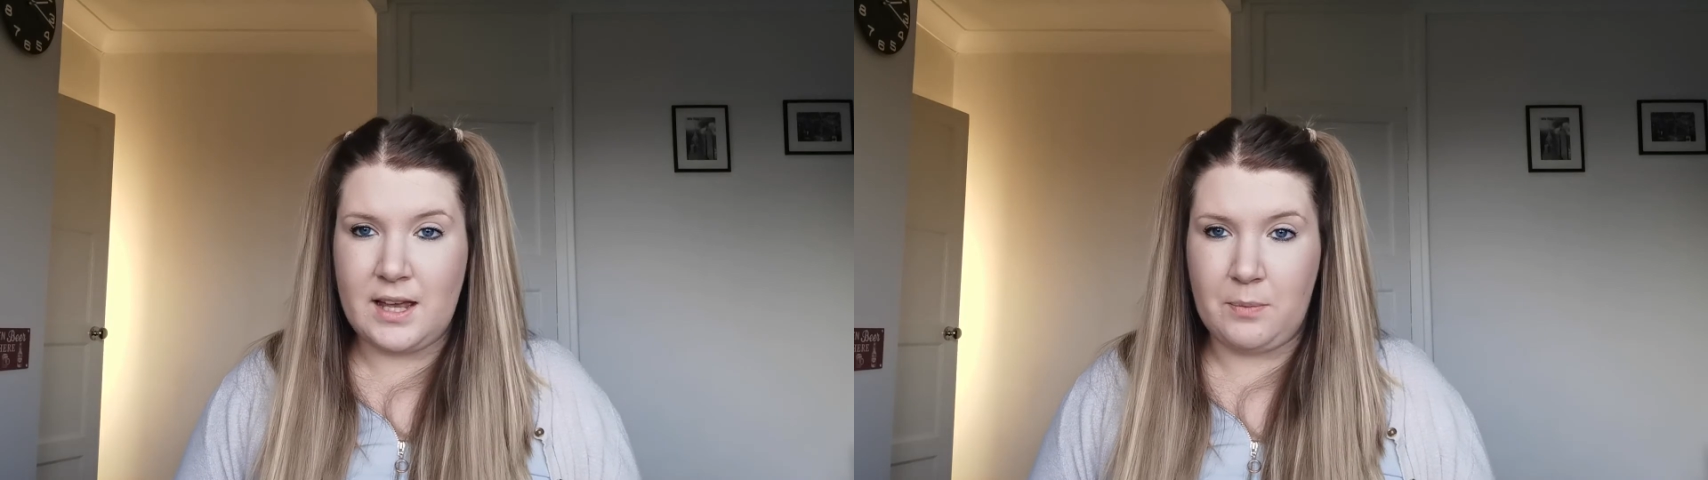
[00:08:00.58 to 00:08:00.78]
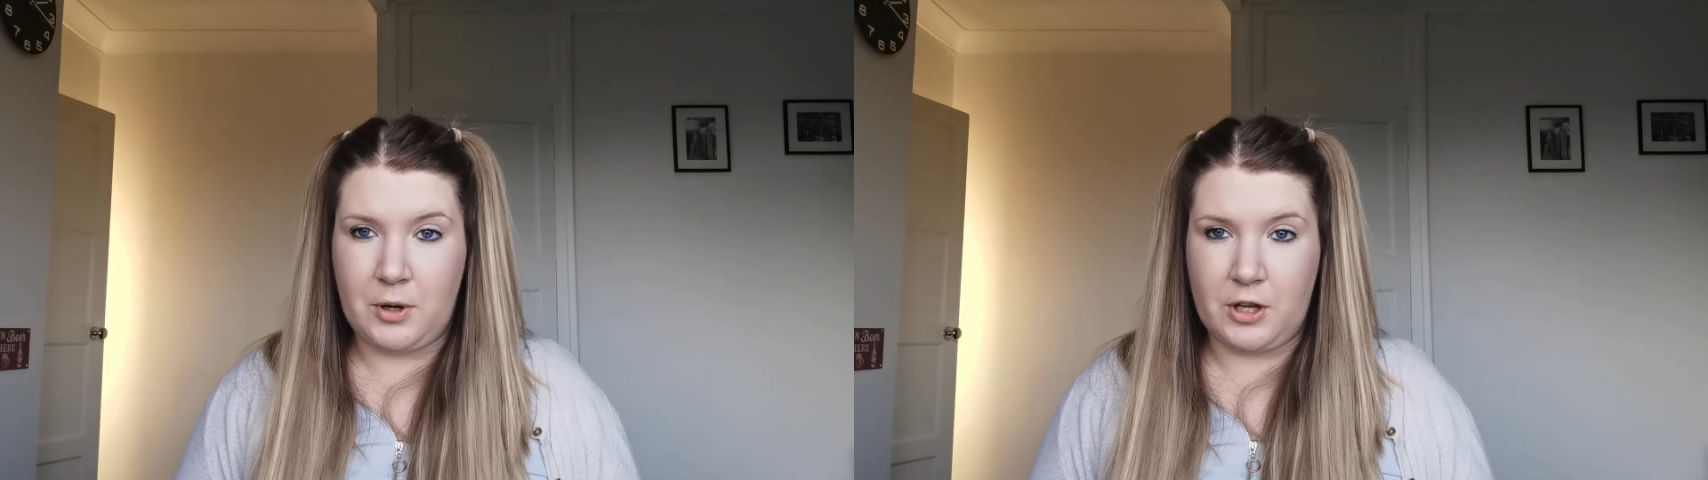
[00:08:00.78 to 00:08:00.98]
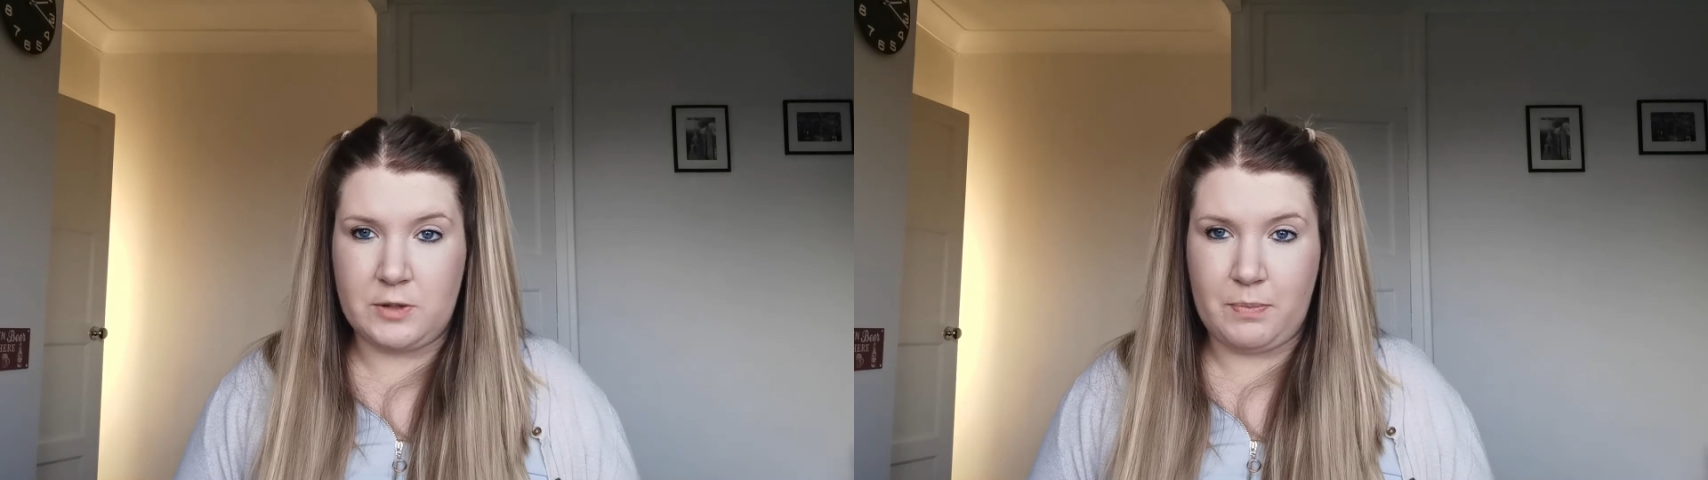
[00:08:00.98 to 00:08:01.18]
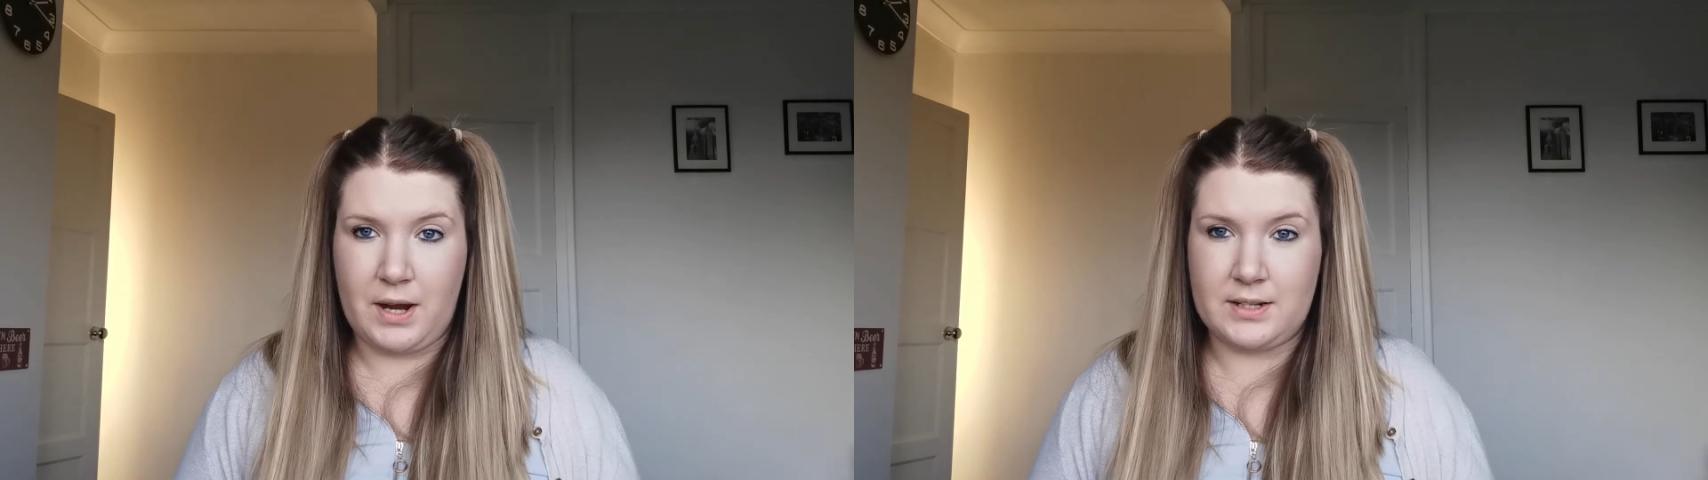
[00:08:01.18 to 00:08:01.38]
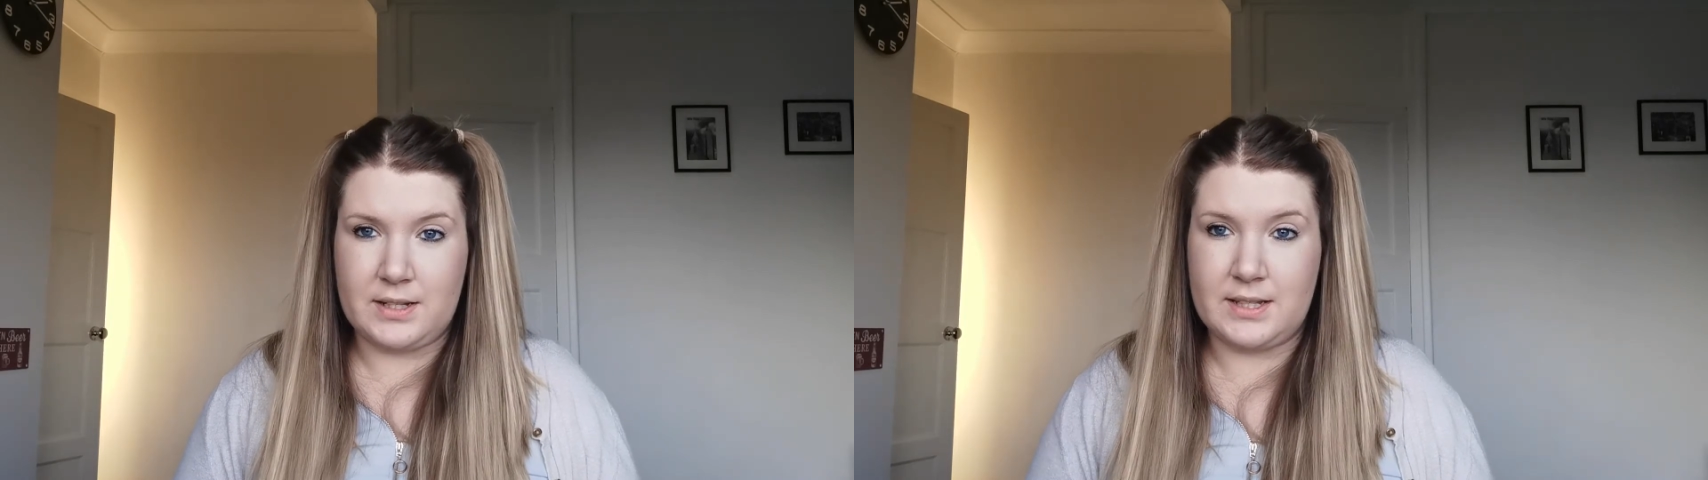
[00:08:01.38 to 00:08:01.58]
sound we're going to
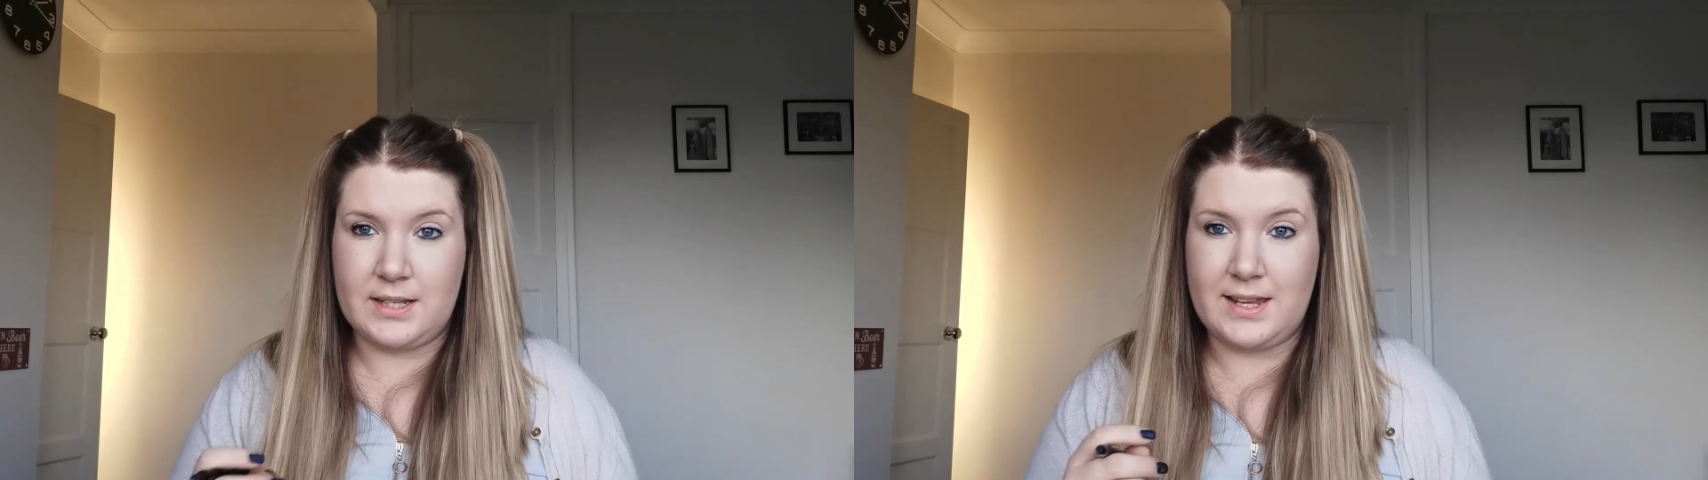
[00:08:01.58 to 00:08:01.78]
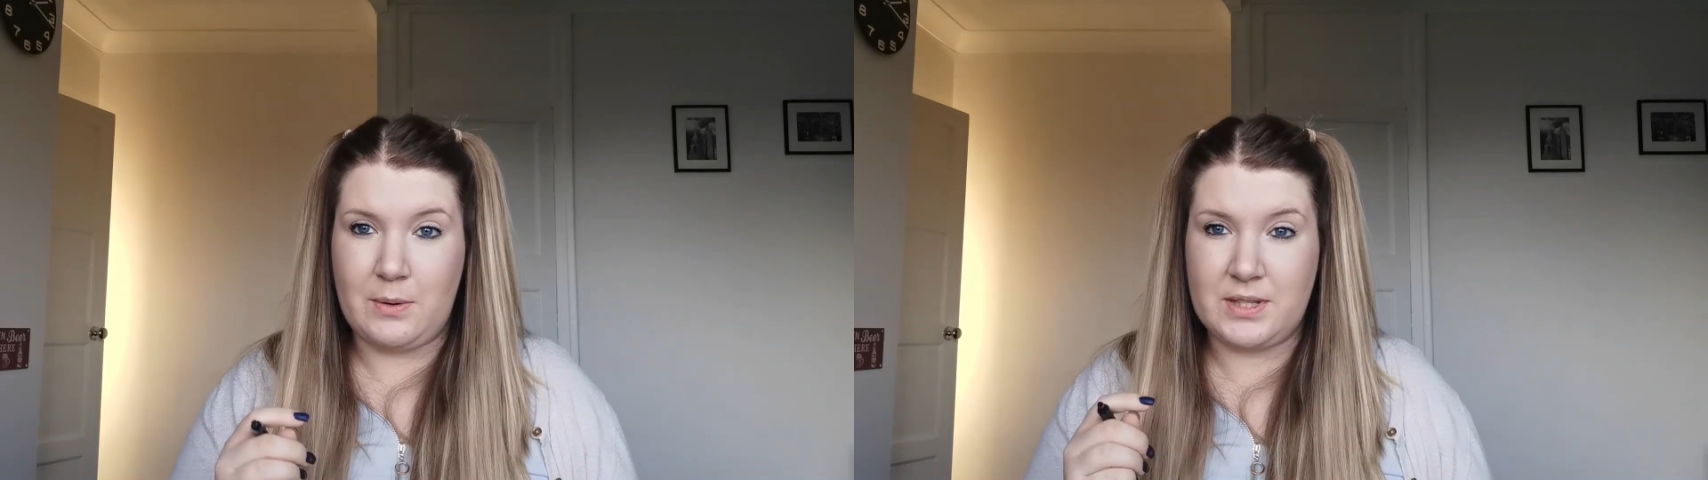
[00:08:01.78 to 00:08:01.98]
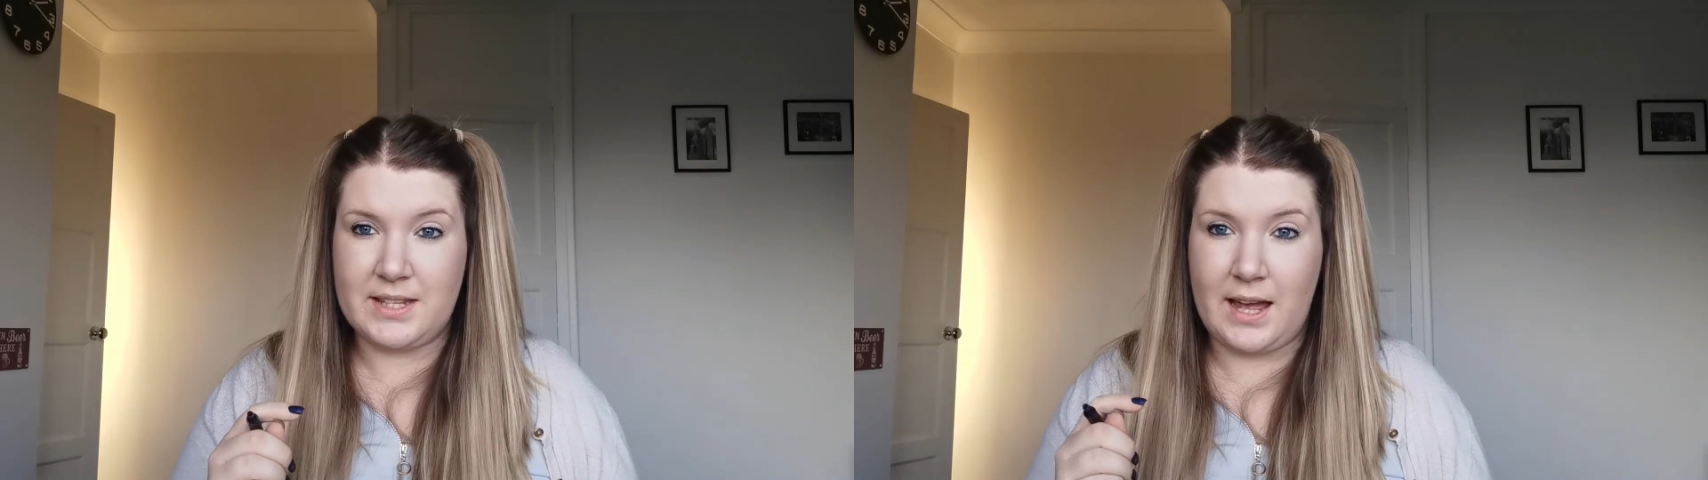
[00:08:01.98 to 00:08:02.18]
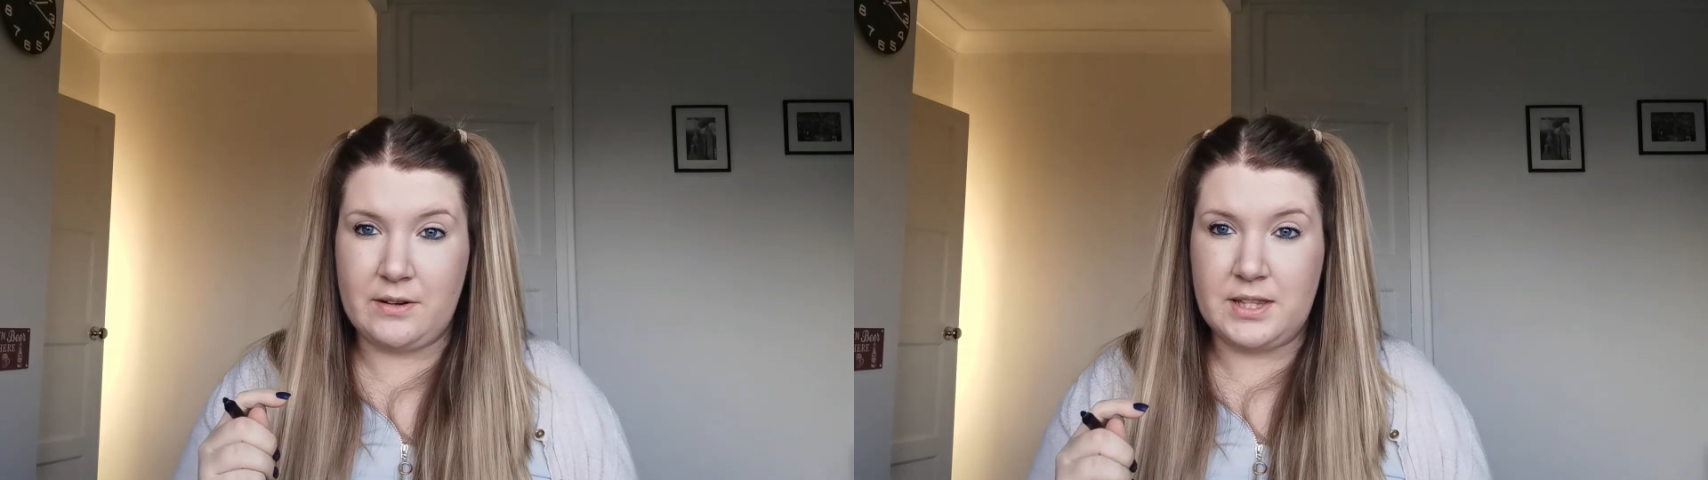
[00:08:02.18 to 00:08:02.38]
practice is our sound